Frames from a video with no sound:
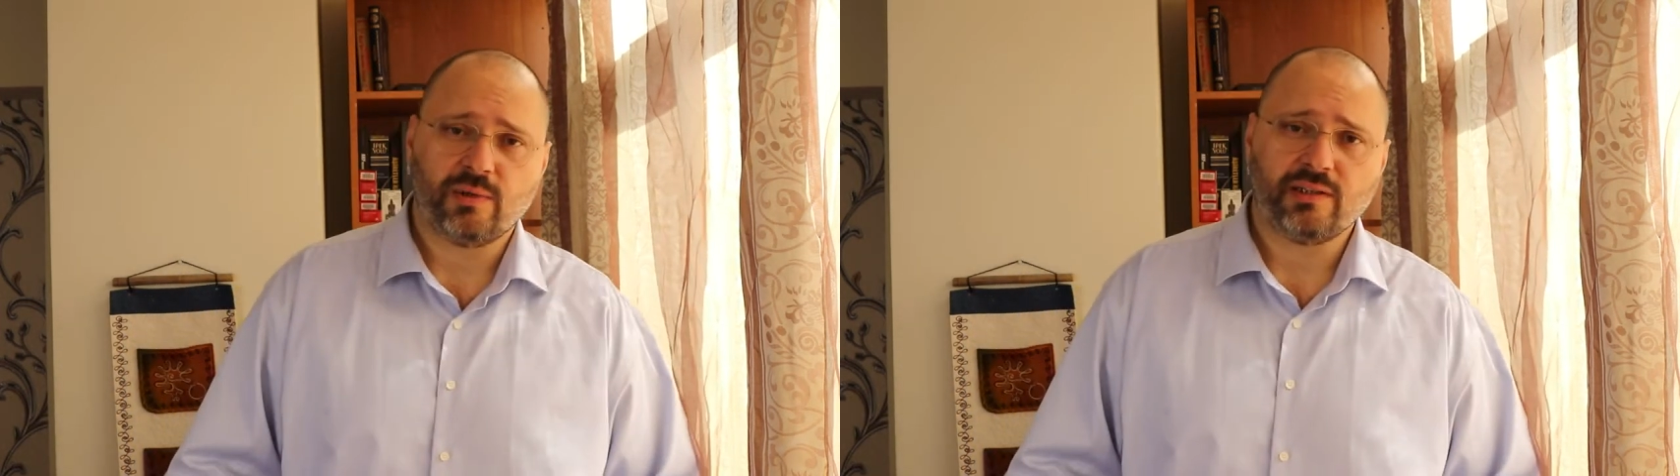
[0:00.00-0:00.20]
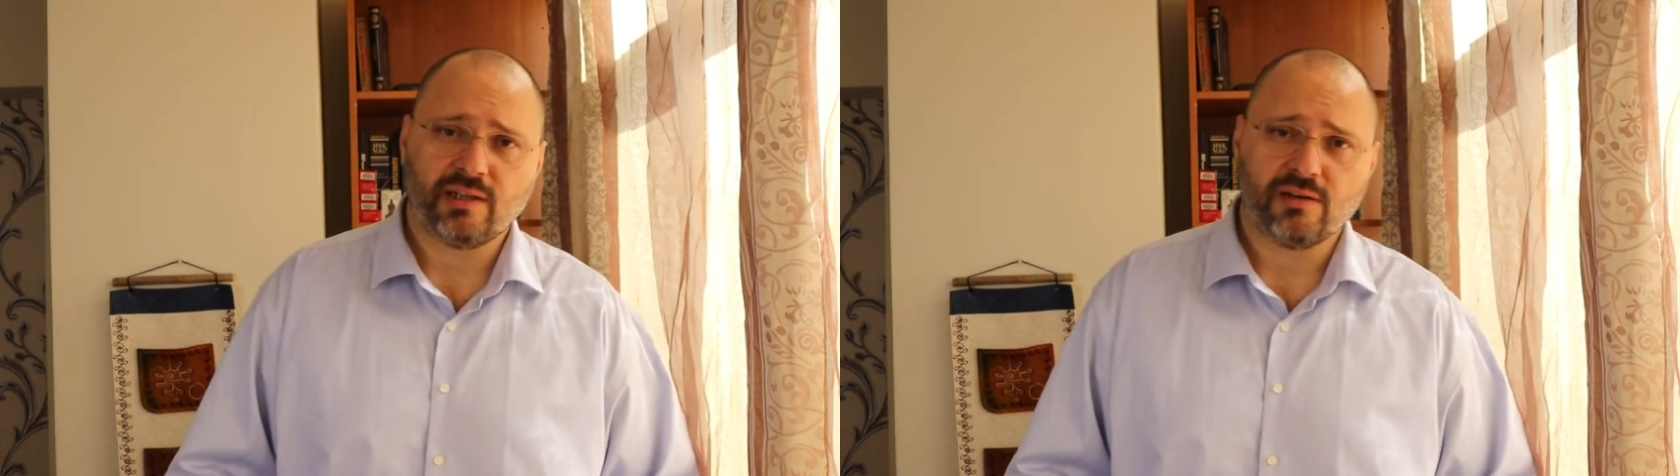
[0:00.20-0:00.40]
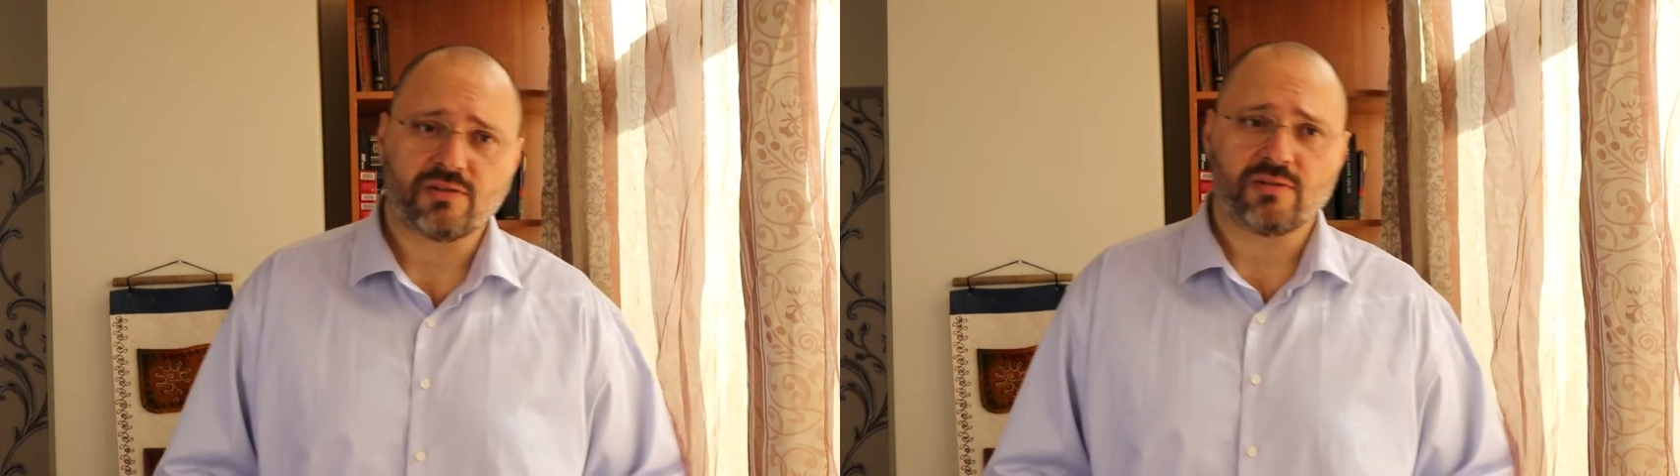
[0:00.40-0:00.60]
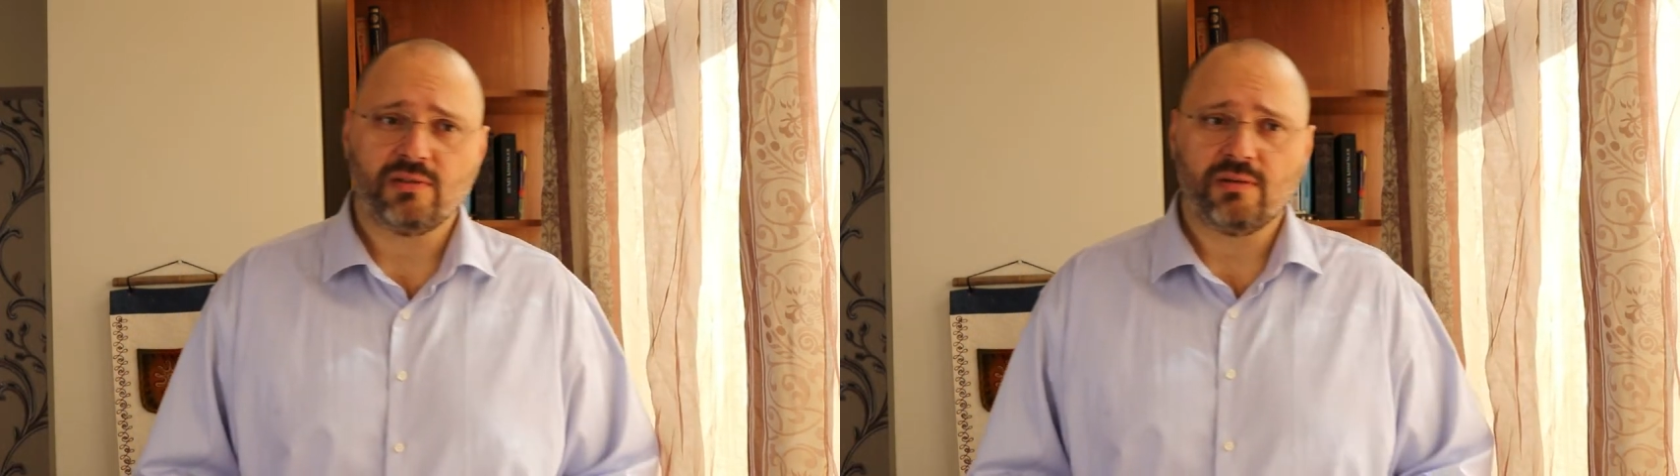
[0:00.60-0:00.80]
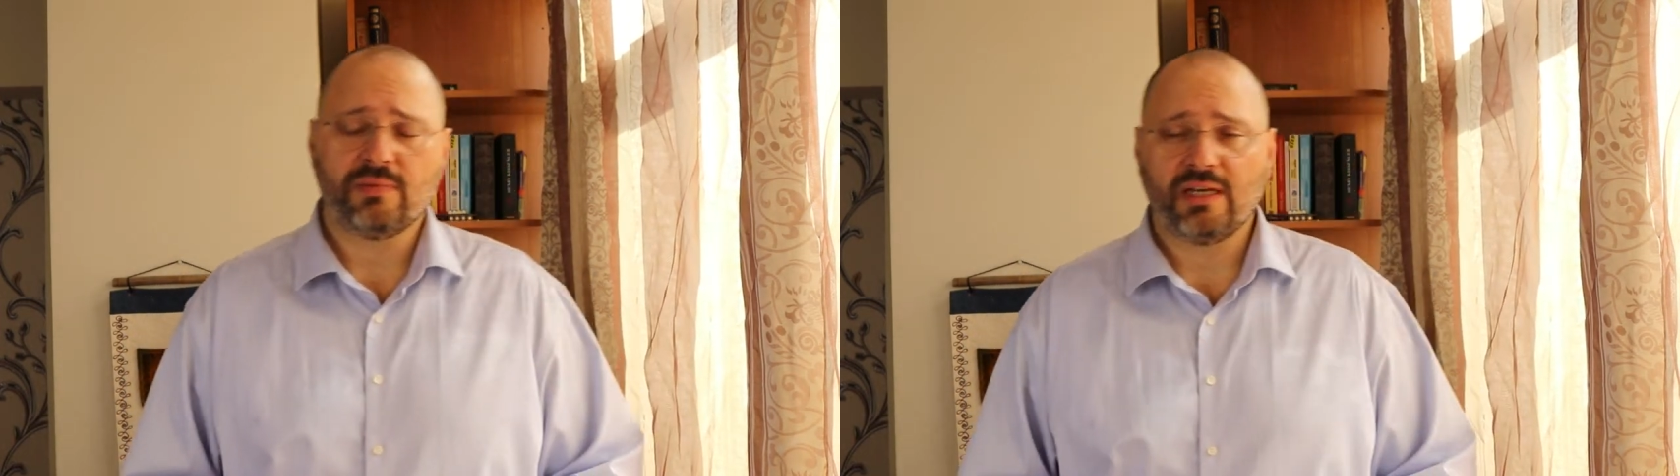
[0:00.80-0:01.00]
White House
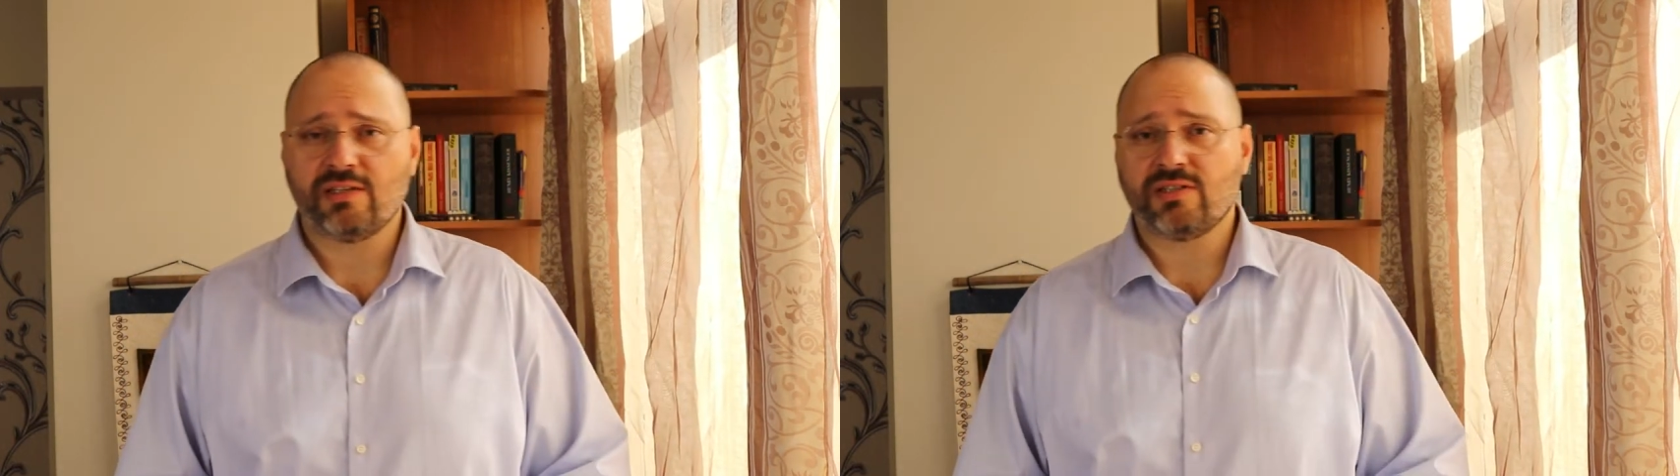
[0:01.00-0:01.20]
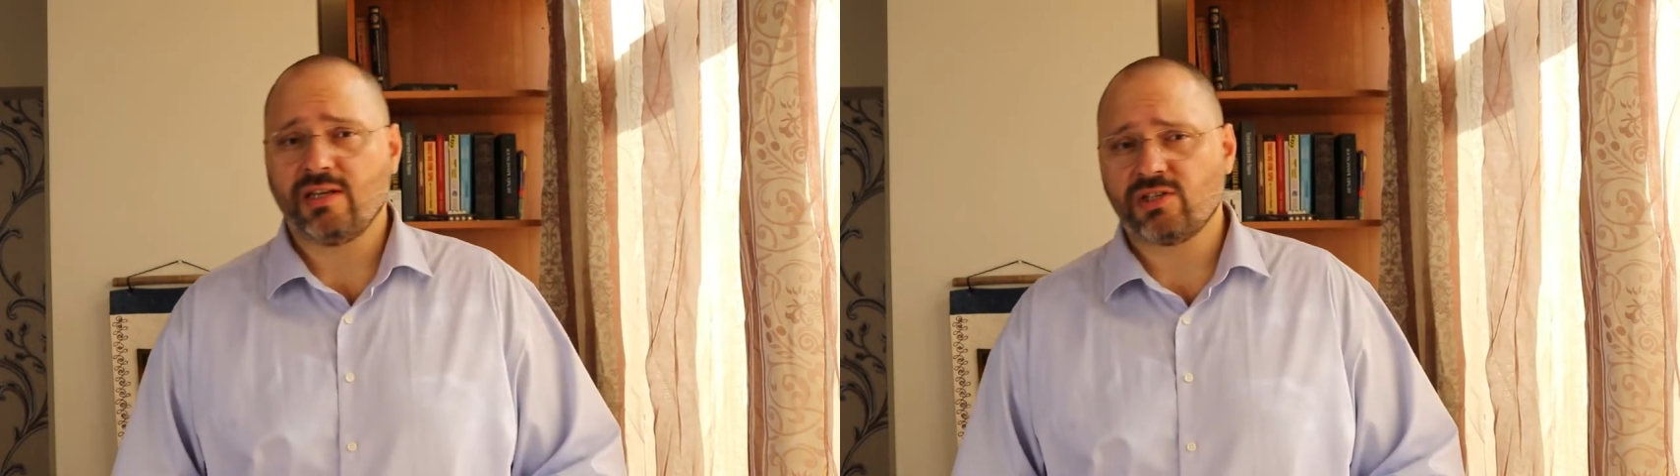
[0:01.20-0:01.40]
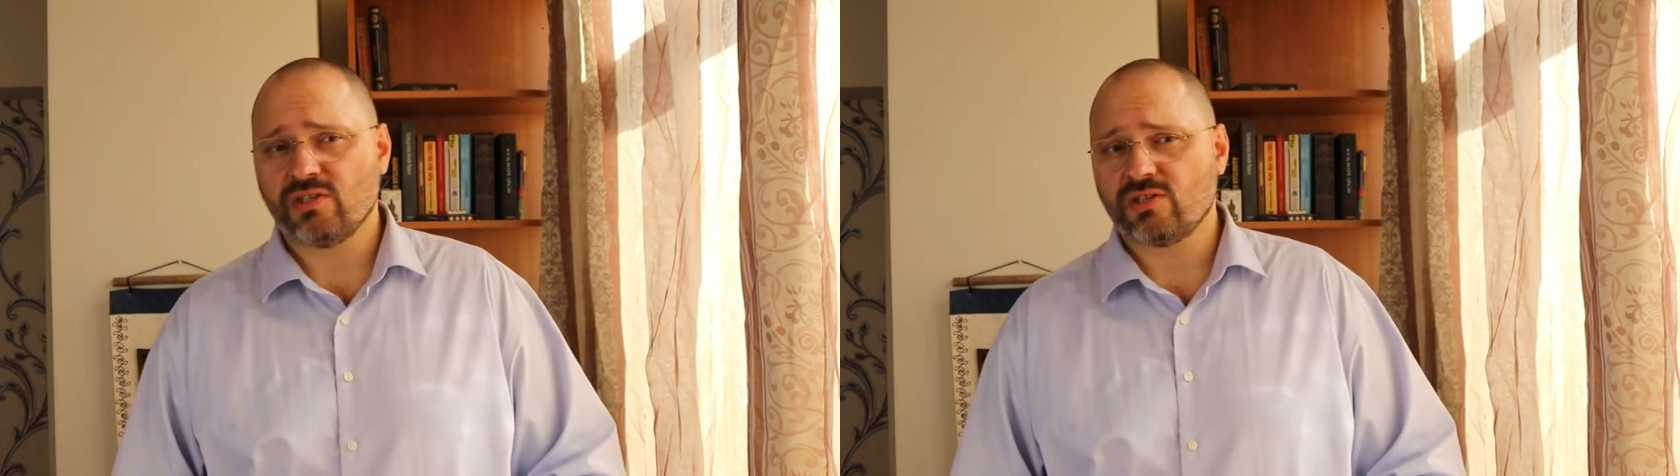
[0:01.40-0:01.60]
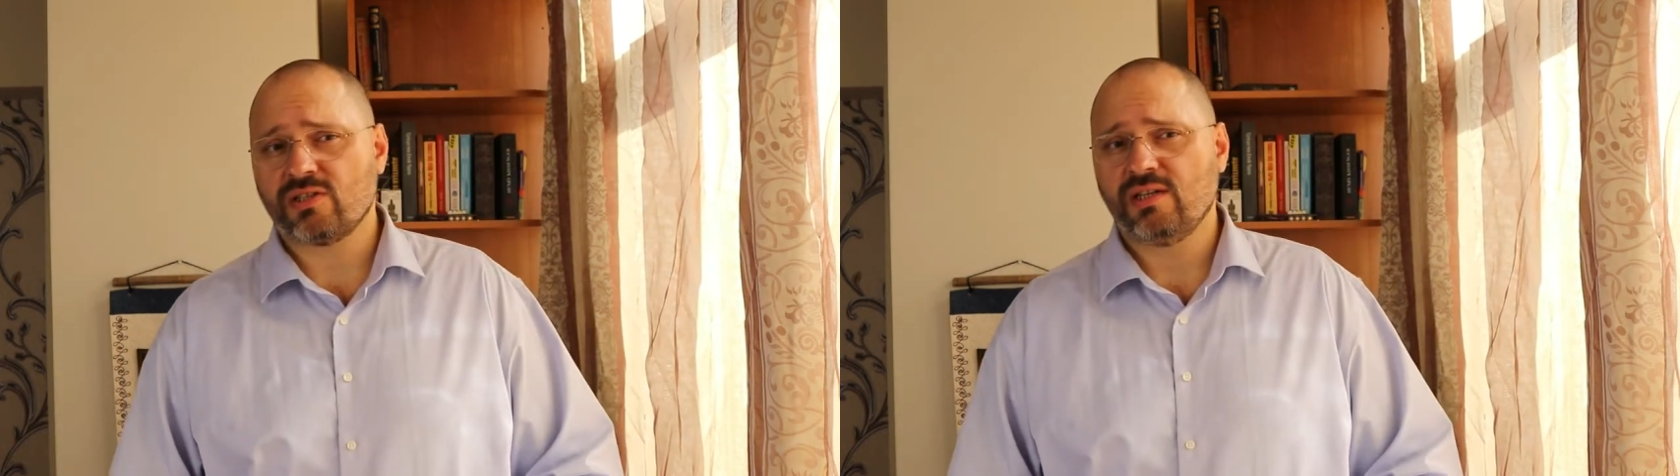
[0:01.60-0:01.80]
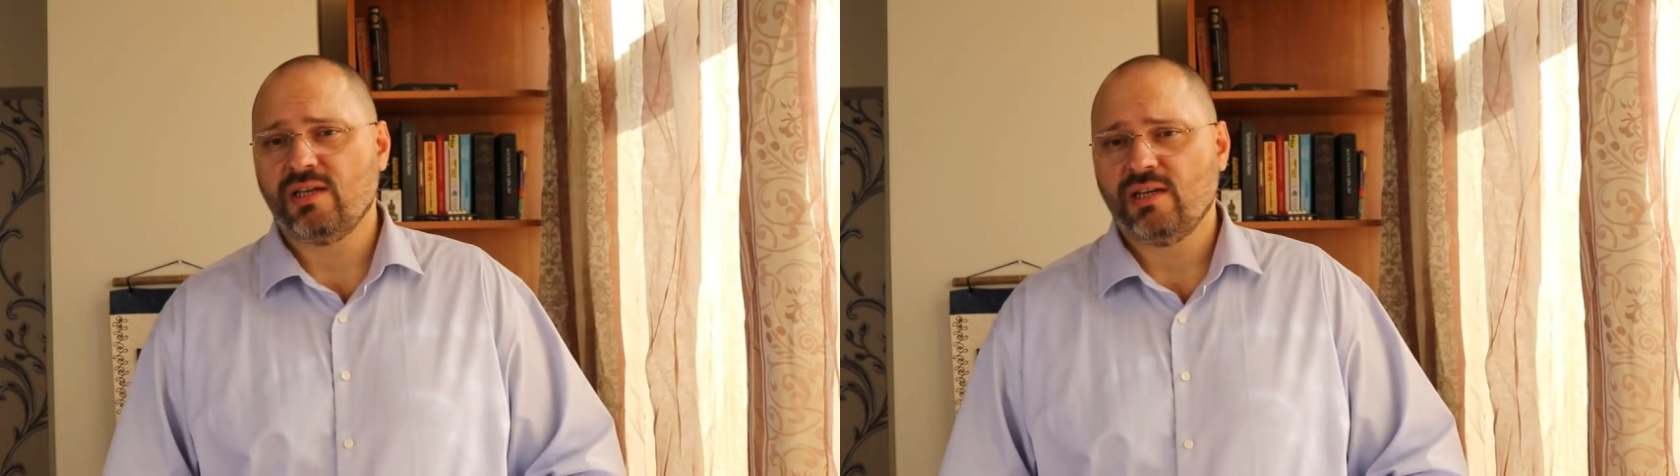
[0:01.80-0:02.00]
to apply
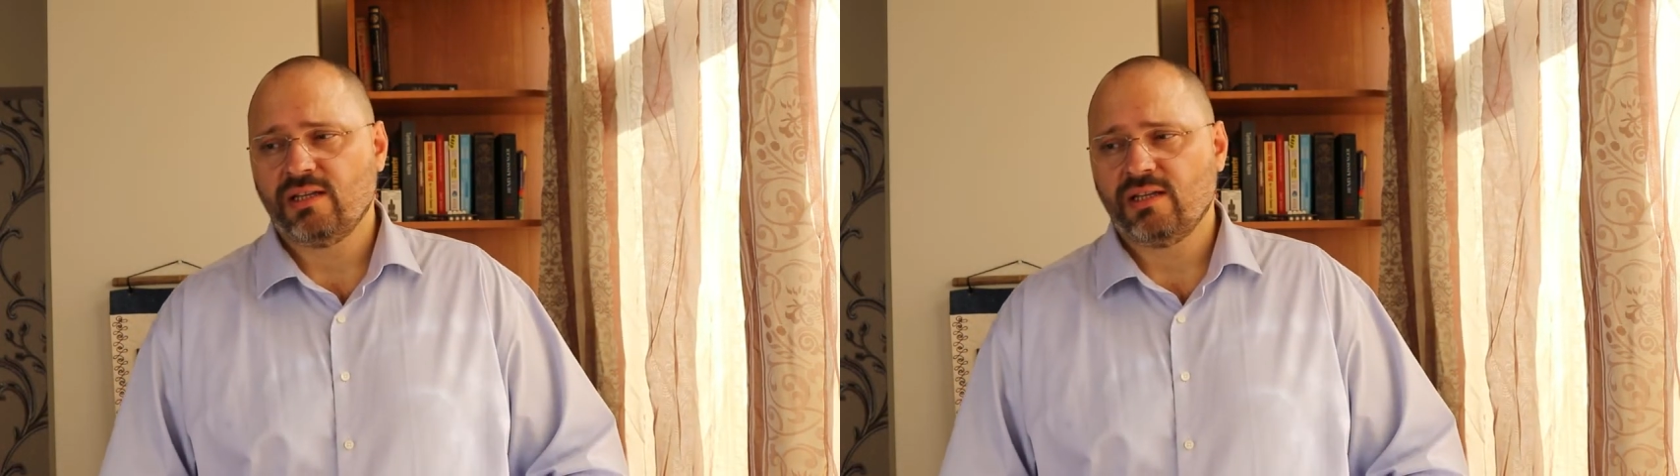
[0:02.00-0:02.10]
sanctions